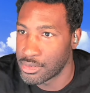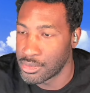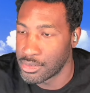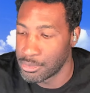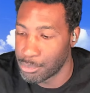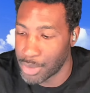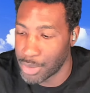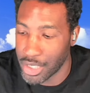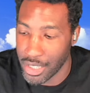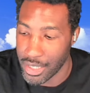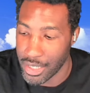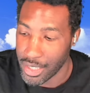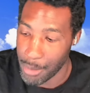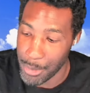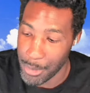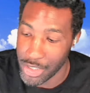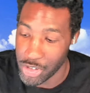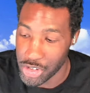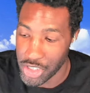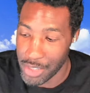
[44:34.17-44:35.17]
But I
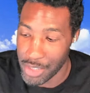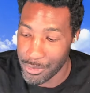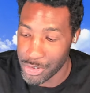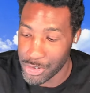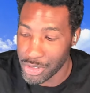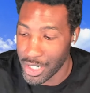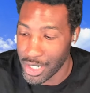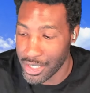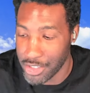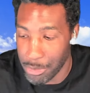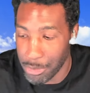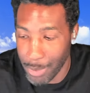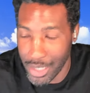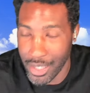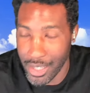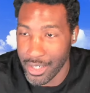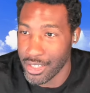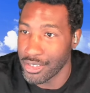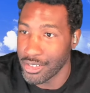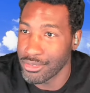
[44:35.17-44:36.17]
mean, you should give it a try. You might
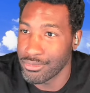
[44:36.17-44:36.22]
like it.